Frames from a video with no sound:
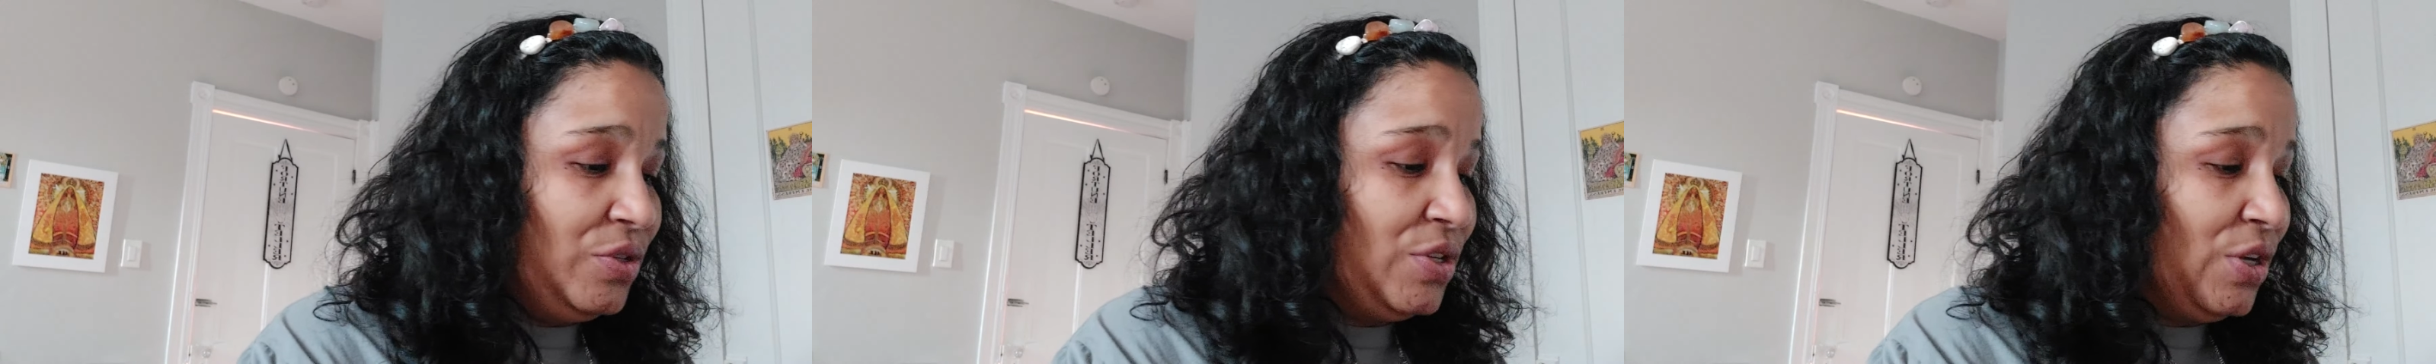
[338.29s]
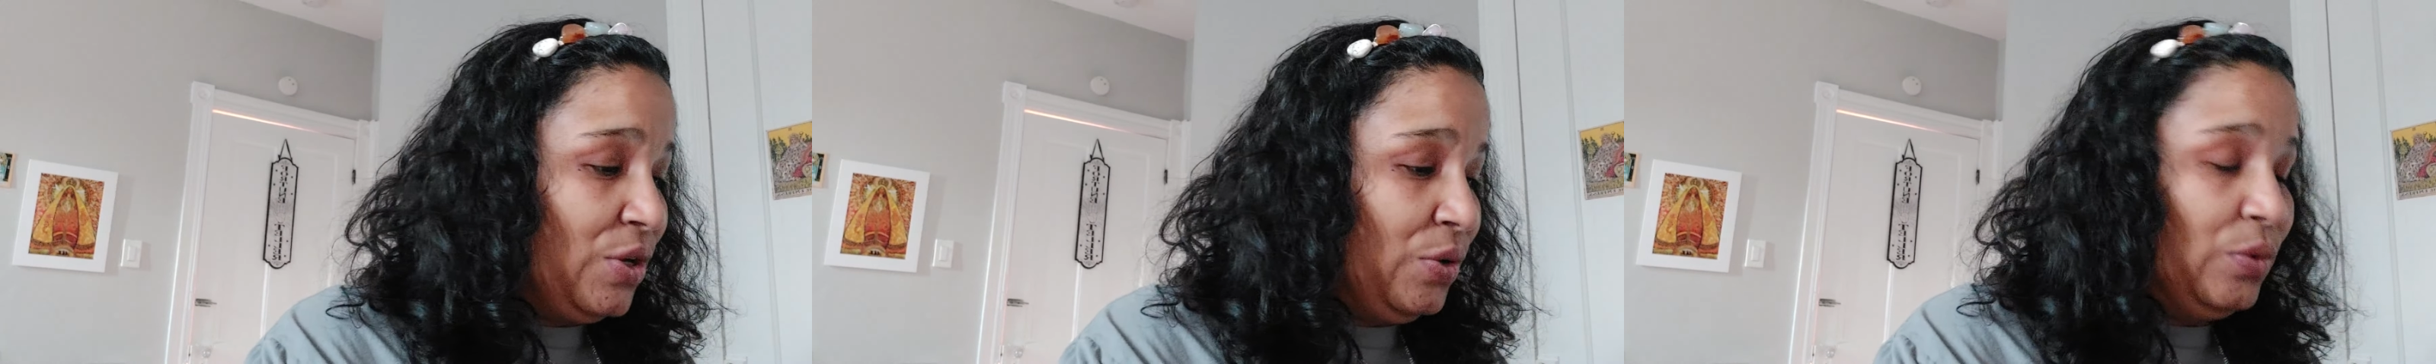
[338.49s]

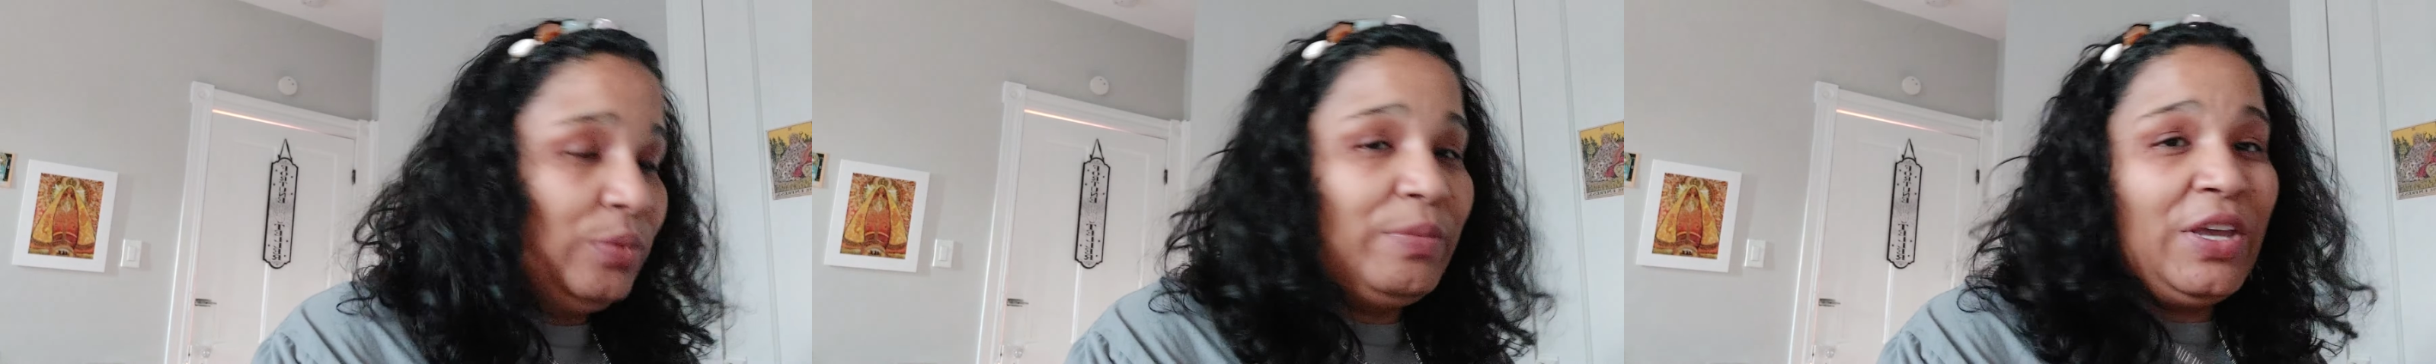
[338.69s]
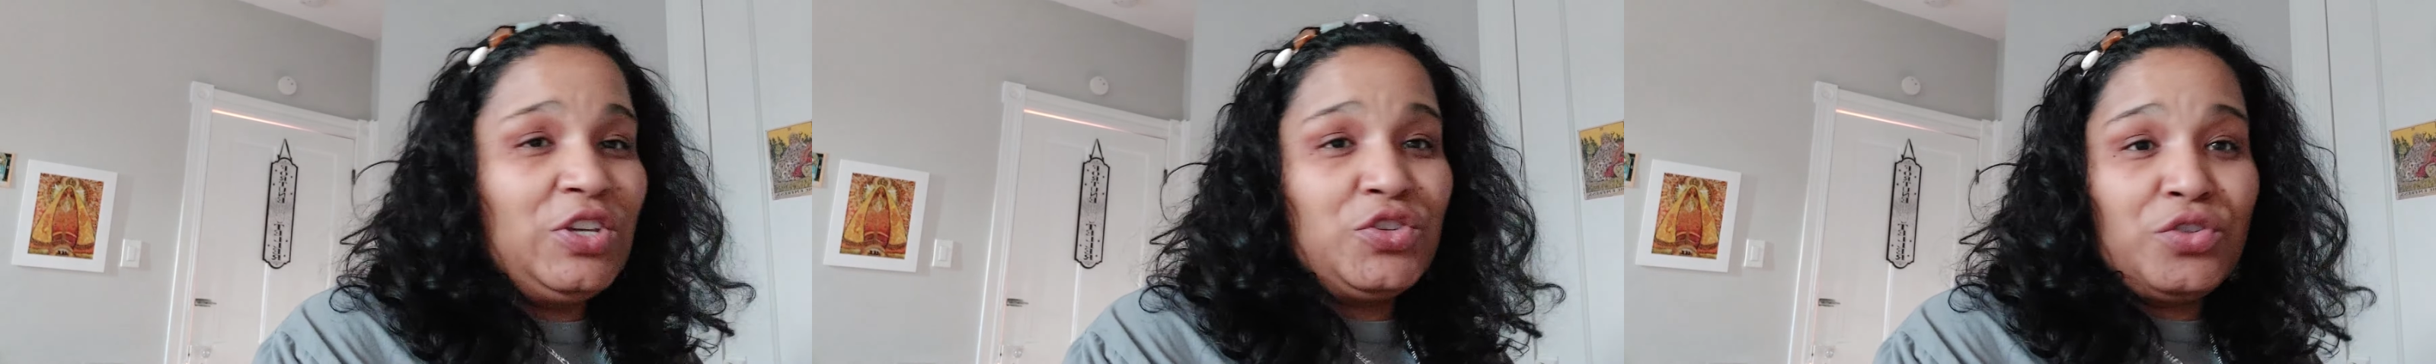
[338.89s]
So
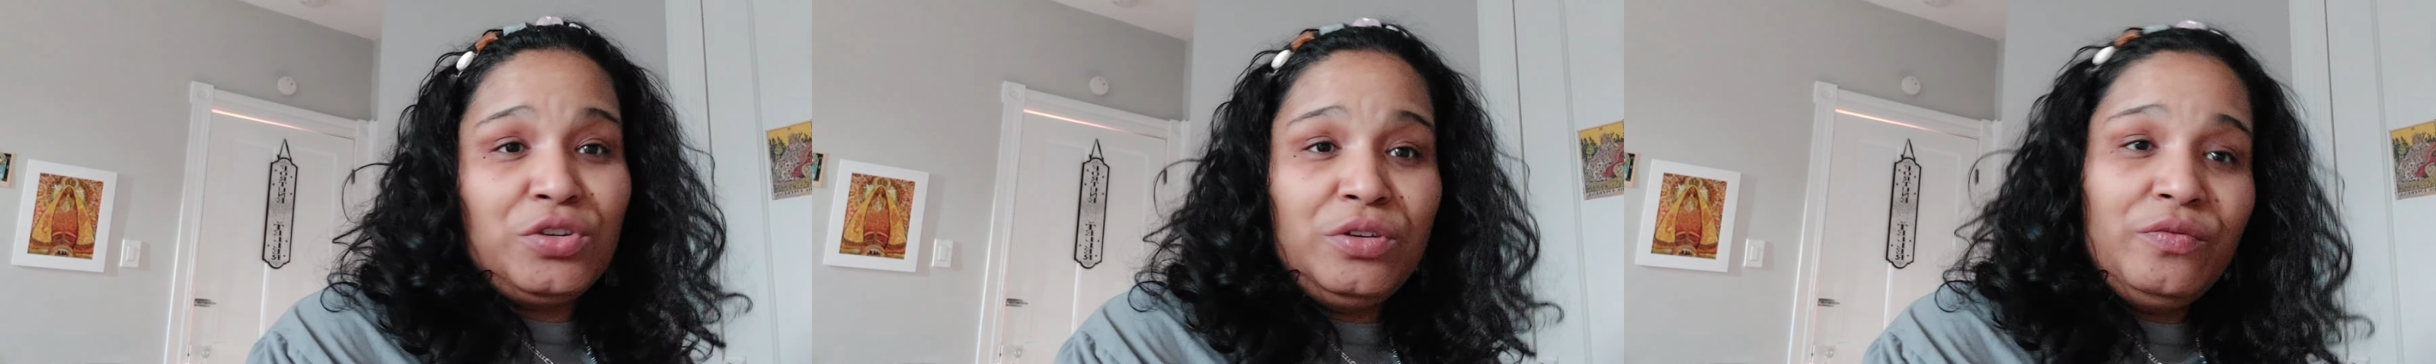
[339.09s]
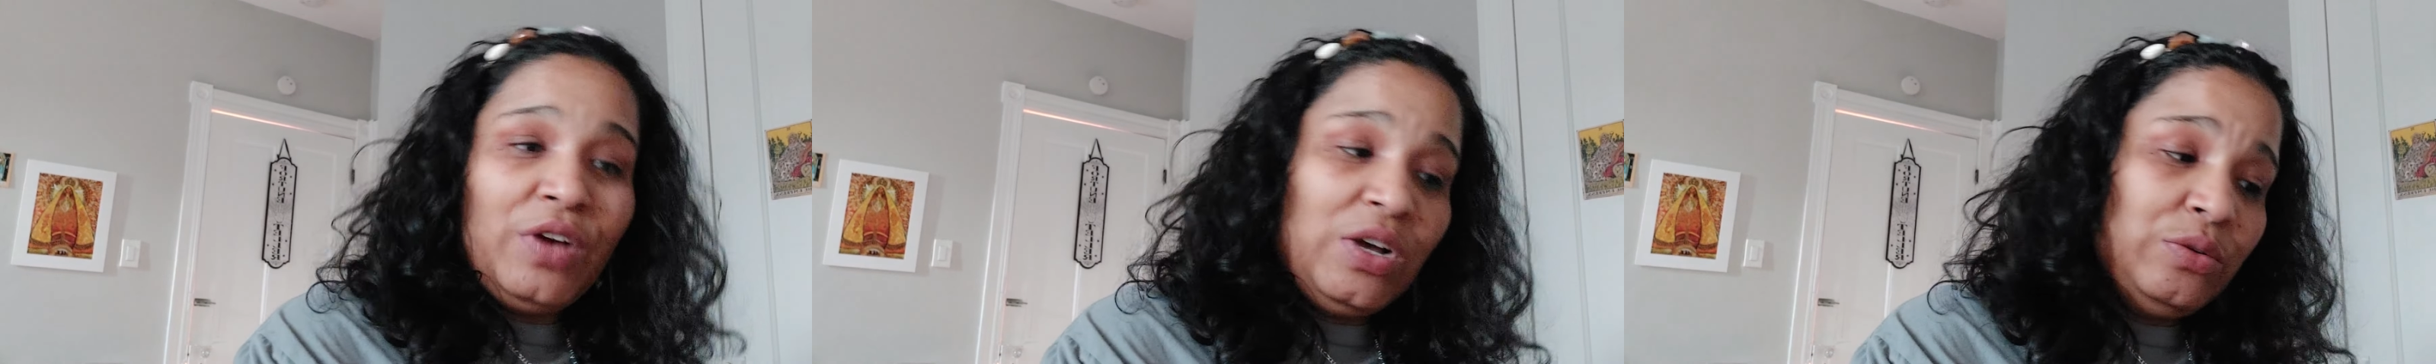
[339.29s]
make sure
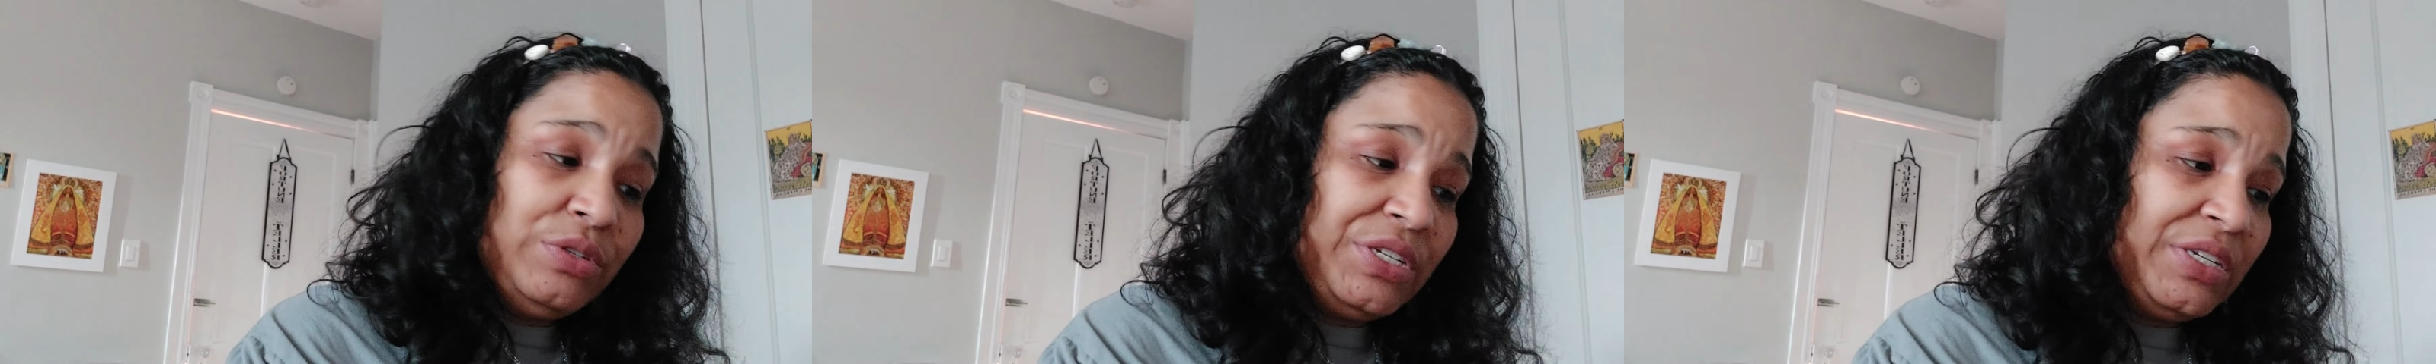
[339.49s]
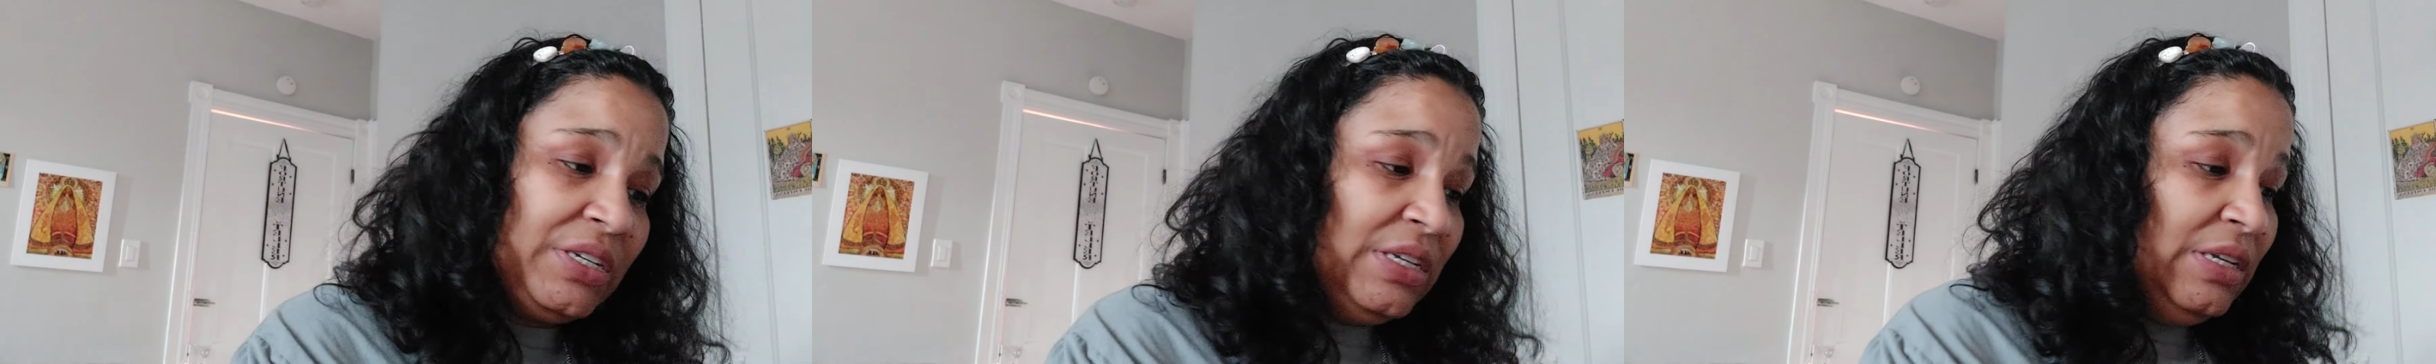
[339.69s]
you
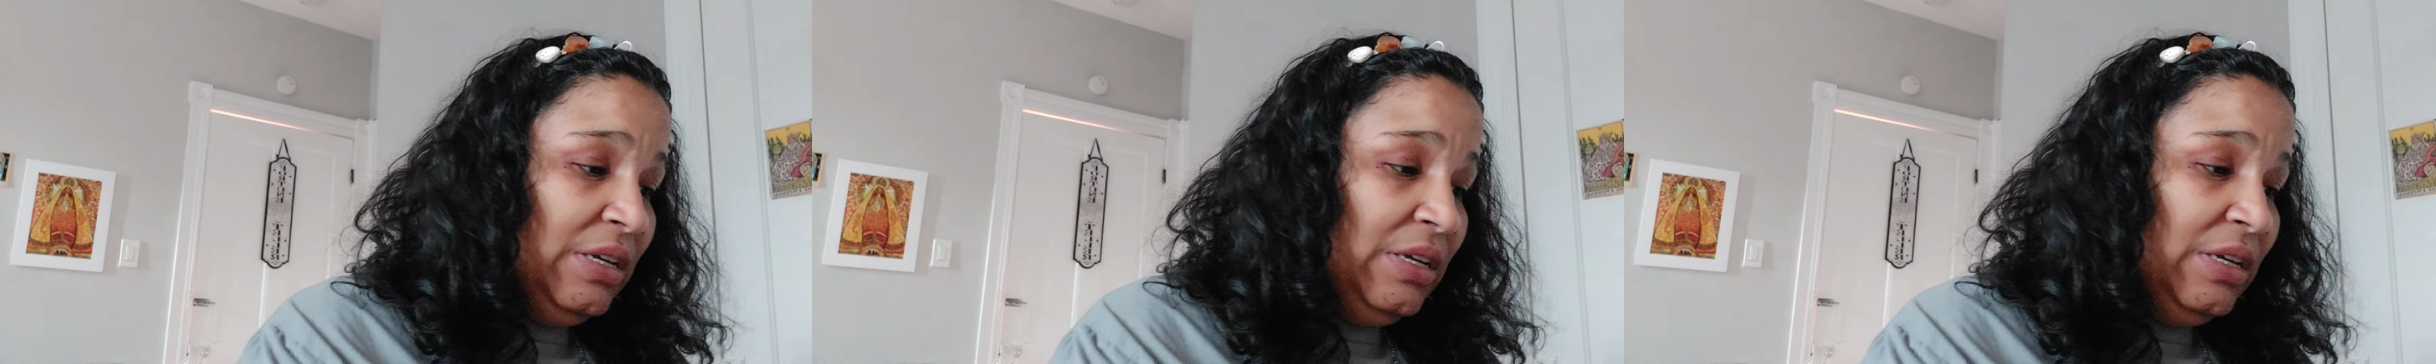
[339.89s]
vote.